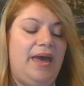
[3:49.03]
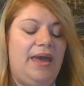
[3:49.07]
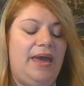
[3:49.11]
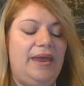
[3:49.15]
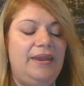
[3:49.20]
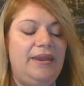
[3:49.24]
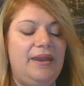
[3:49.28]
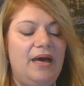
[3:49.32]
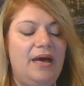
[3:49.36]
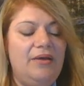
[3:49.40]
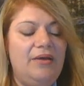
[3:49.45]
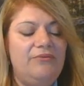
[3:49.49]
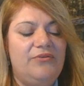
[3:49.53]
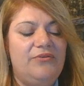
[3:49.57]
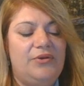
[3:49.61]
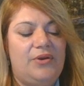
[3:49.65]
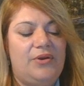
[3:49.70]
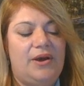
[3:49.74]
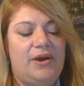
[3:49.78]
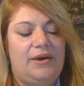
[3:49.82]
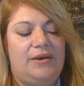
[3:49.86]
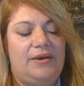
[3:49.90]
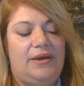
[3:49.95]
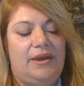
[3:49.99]

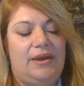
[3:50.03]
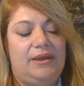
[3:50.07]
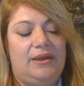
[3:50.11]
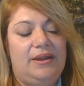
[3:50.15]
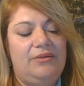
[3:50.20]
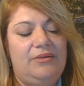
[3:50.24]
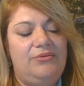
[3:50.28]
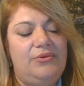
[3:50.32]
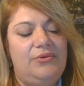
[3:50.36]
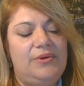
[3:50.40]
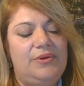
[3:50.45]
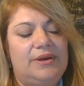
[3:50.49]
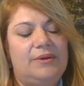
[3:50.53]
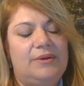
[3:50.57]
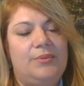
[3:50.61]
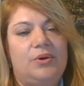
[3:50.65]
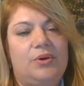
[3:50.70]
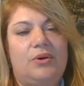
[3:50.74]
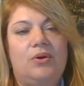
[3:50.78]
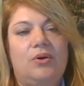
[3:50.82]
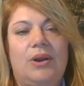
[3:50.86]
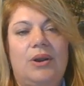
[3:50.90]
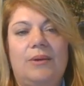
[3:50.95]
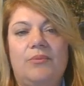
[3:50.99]
Another
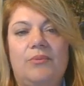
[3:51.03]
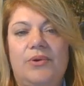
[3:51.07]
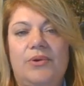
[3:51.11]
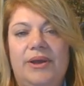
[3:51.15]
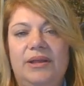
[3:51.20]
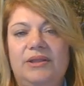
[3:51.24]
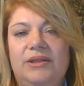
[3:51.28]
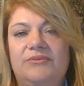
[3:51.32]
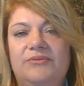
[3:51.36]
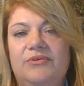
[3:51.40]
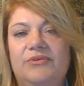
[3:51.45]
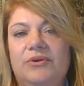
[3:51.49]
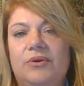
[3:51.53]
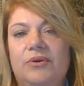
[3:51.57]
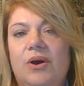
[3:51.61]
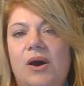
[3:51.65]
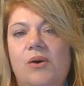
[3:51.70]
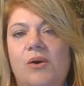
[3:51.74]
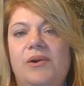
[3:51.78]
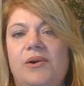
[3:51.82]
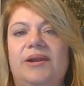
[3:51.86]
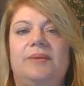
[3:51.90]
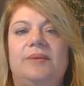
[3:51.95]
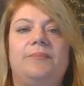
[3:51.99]
collaborative
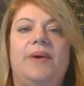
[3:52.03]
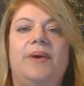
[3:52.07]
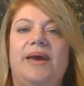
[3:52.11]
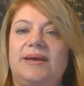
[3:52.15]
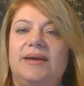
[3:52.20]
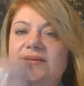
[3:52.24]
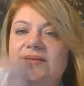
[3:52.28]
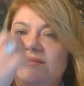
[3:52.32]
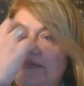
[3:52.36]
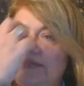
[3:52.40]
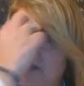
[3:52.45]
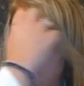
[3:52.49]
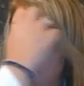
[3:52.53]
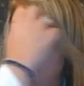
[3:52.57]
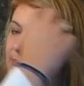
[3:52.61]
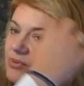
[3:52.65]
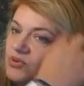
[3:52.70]
inquiry-based